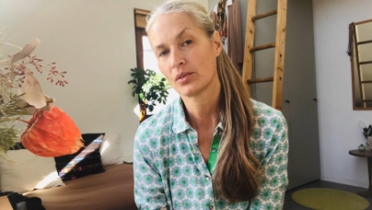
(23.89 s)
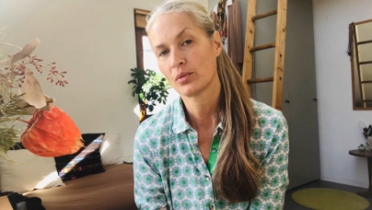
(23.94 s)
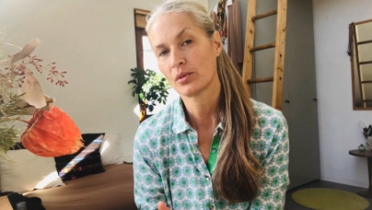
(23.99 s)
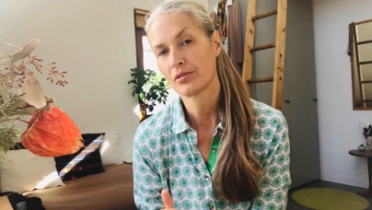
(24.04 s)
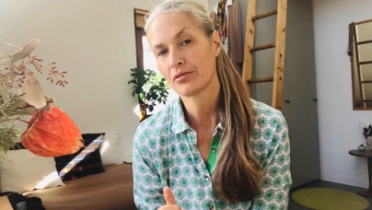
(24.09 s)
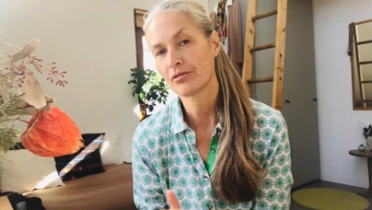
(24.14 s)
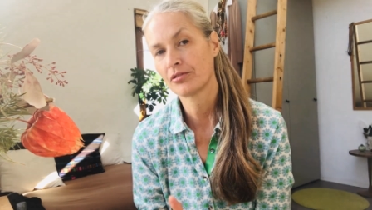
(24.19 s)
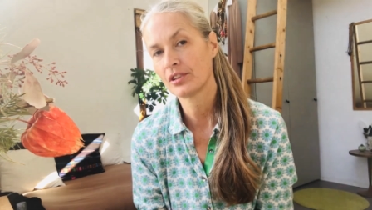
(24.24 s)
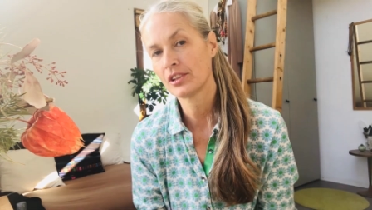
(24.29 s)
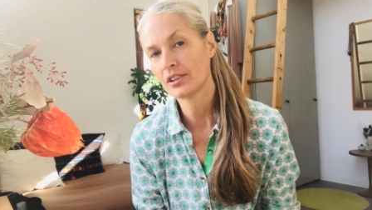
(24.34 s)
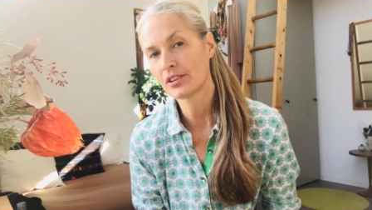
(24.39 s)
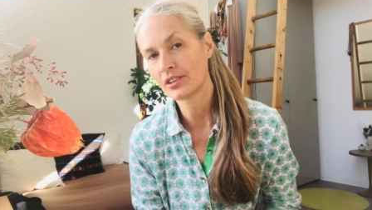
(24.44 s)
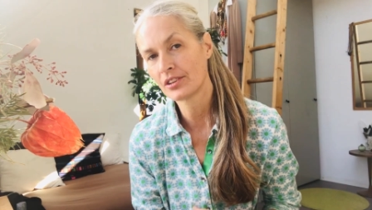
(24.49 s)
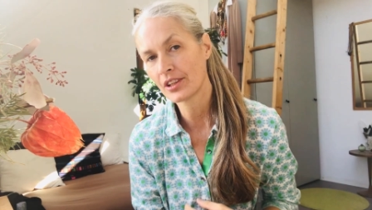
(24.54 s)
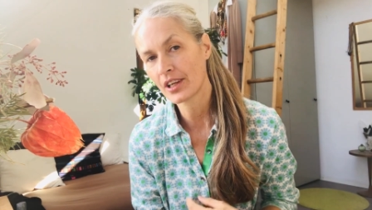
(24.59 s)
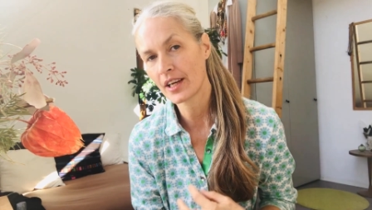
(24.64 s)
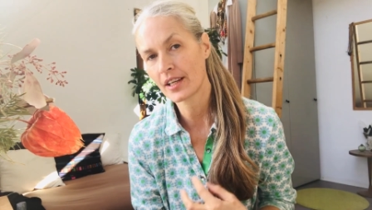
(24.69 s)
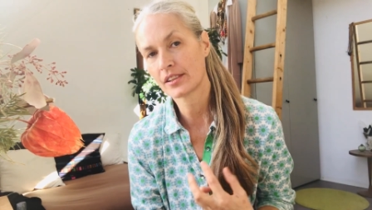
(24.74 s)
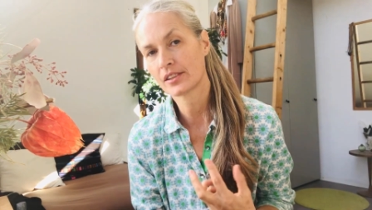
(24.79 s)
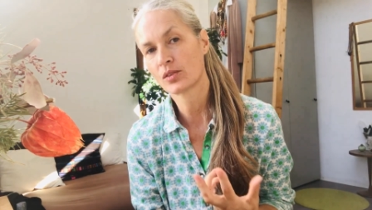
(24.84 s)
We feel
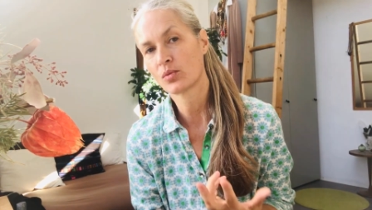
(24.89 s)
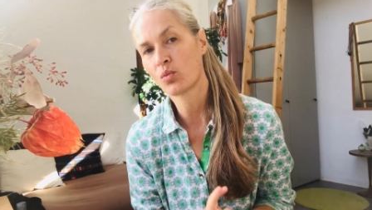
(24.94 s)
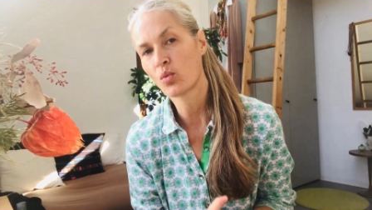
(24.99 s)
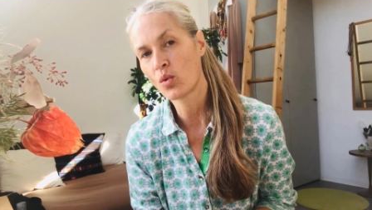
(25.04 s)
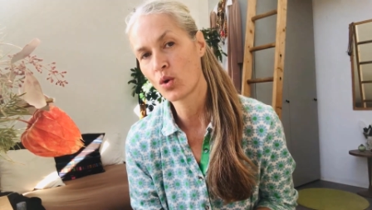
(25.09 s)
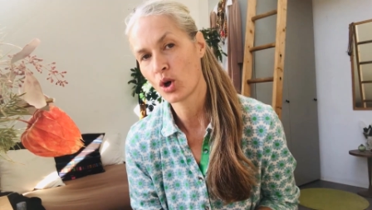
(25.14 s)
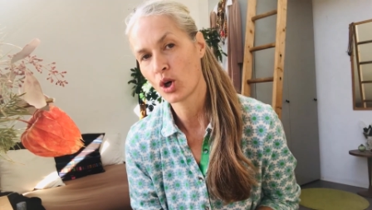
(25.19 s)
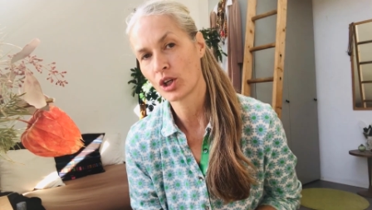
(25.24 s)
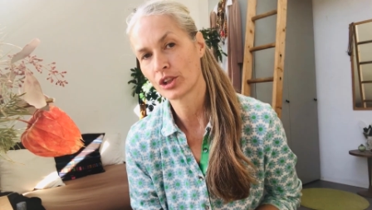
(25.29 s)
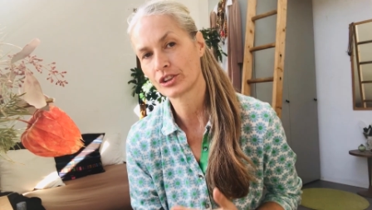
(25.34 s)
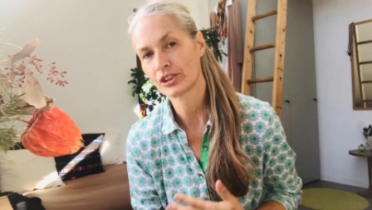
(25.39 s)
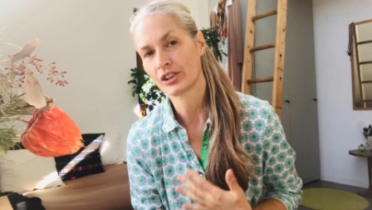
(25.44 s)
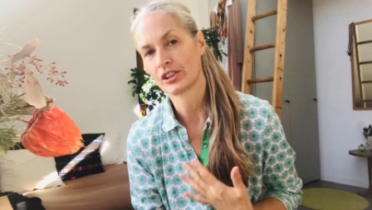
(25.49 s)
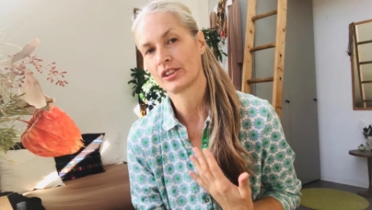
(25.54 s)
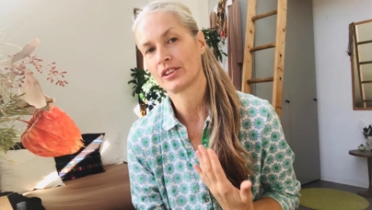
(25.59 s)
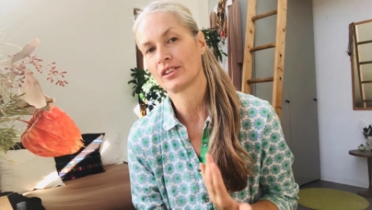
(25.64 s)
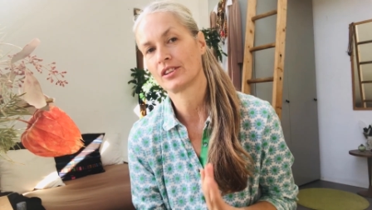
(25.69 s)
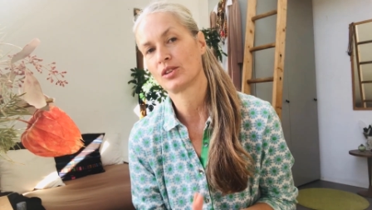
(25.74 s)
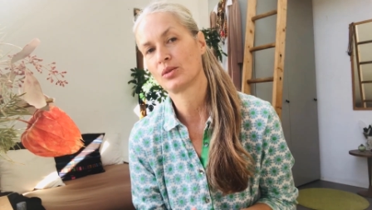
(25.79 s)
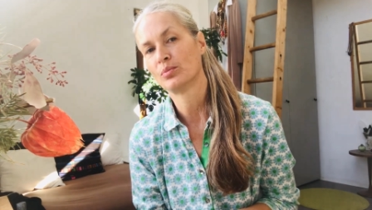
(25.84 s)
that
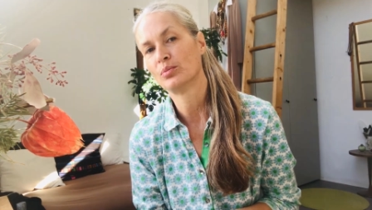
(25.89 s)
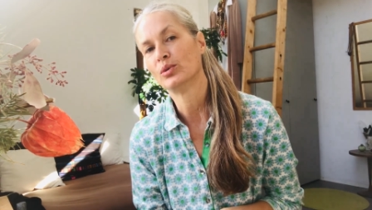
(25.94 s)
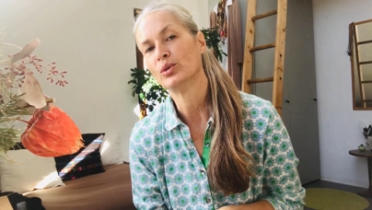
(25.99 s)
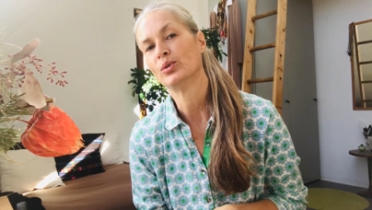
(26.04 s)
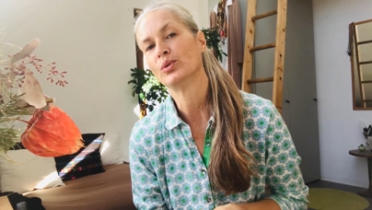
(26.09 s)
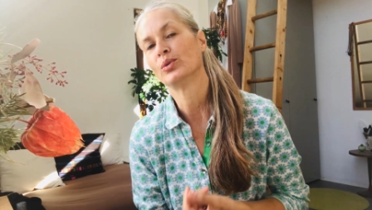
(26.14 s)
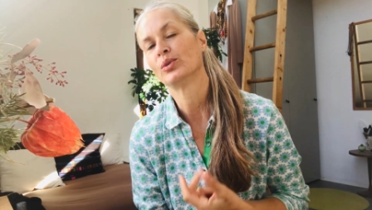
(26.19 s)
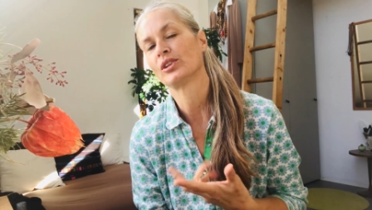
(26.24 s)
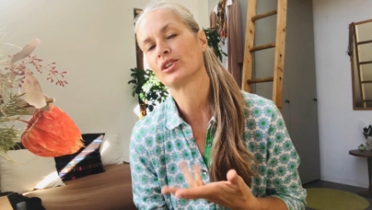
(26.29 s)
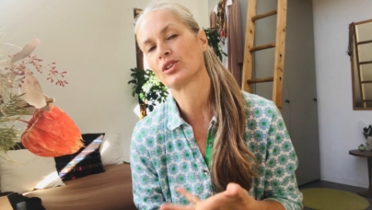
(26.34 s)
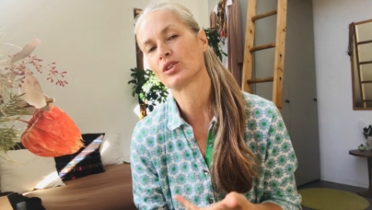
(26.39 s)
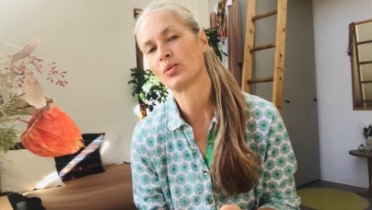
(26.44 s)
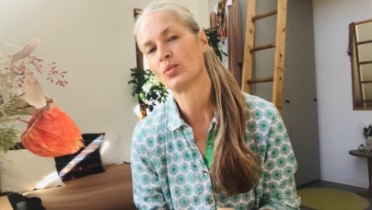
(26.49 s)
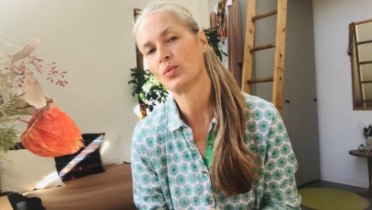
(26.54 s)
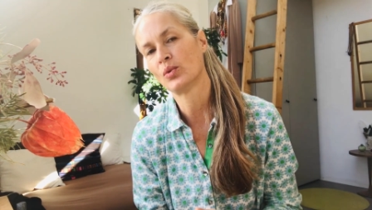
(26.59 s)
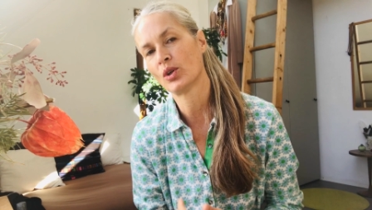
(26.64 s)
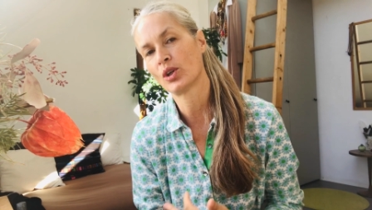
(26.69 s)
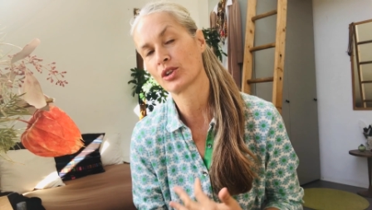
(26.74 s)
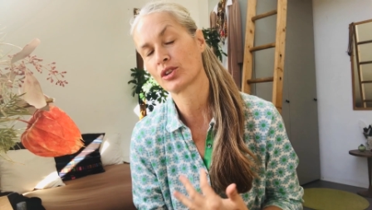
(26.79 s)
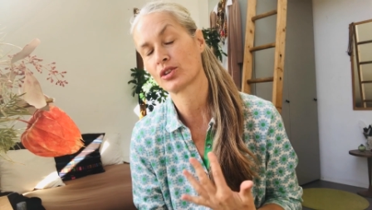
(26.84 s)
water, the moon is the
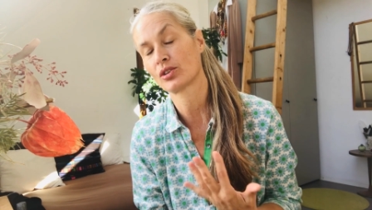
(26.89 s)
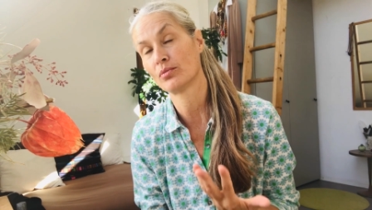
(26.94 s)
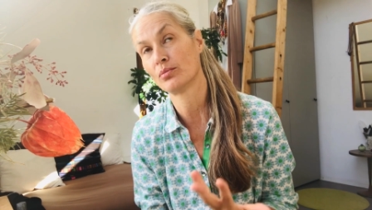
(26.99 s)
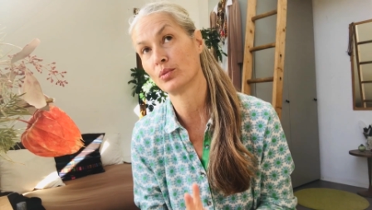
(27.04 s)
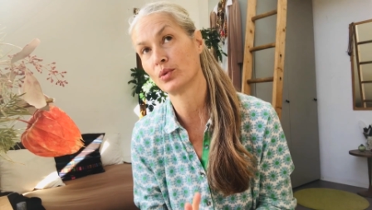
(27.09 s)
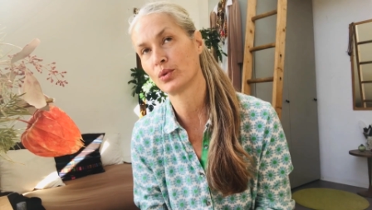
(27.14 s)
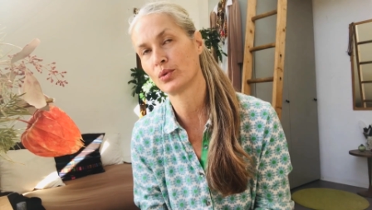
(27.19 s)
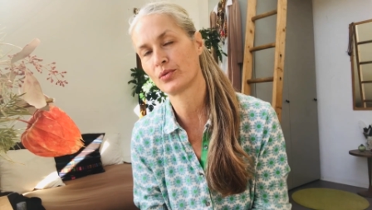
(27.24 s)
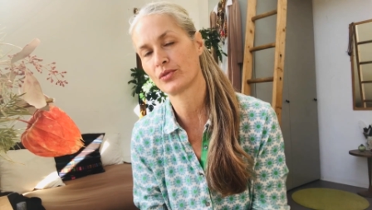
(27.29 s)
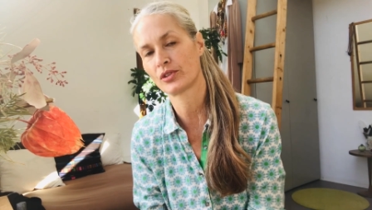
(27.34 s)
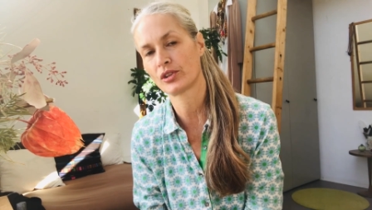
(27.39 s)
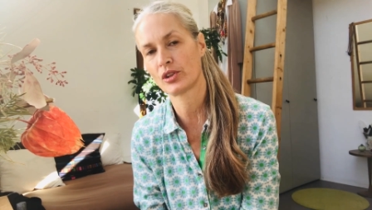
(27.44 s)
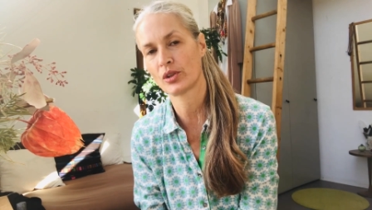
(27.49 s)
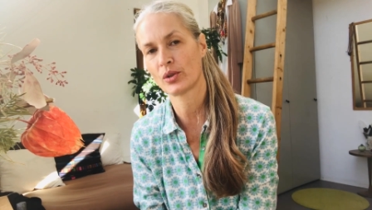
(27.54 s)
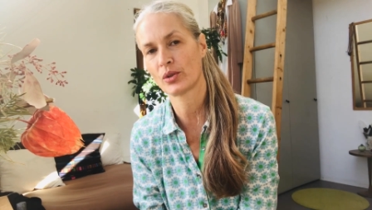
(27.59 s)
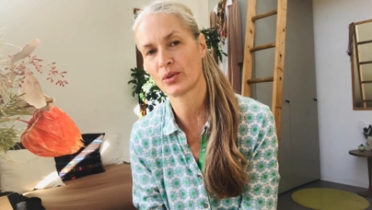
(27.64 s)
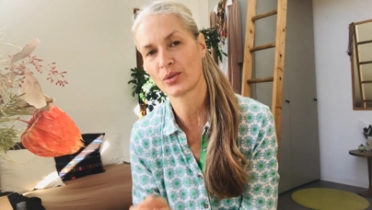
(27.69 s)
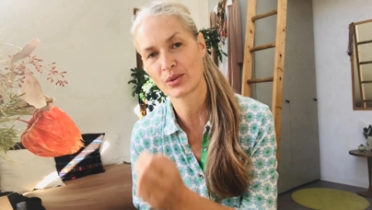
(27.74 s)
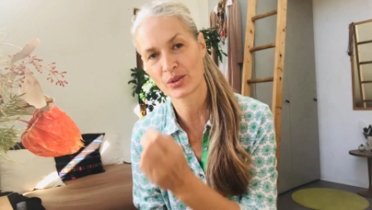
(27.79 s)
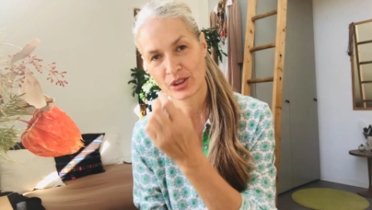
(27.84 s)
water, moves the
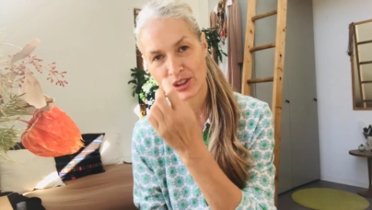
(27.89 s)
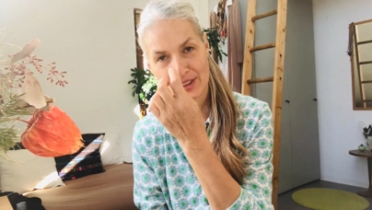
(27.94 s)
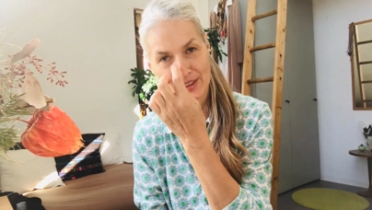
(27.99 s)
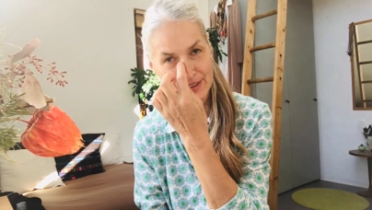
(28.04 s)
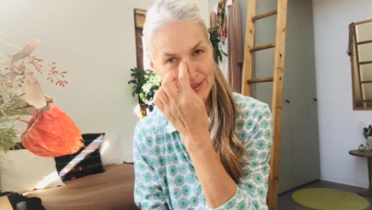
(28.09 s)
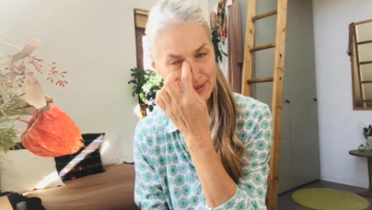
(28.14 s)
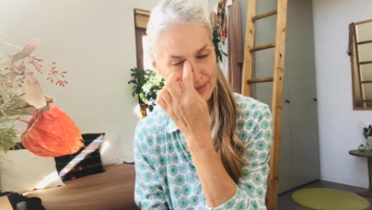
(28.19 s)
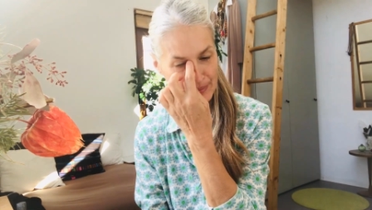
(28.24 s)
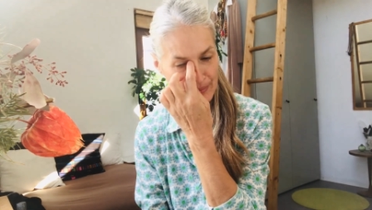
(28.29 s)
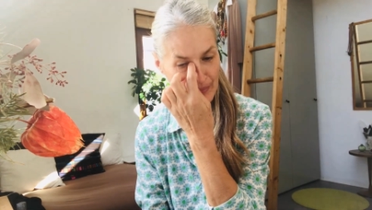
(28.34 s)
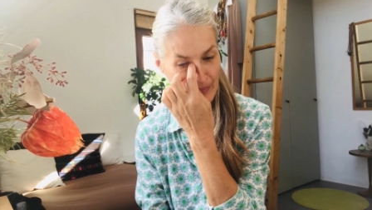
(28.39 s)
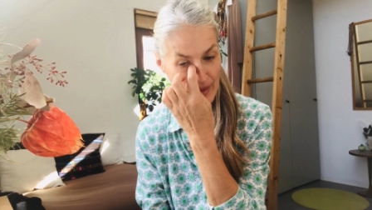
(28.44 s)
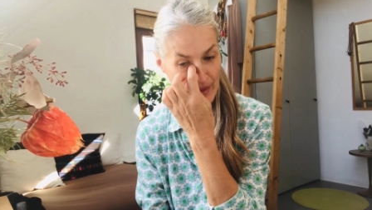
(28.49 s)
ocean.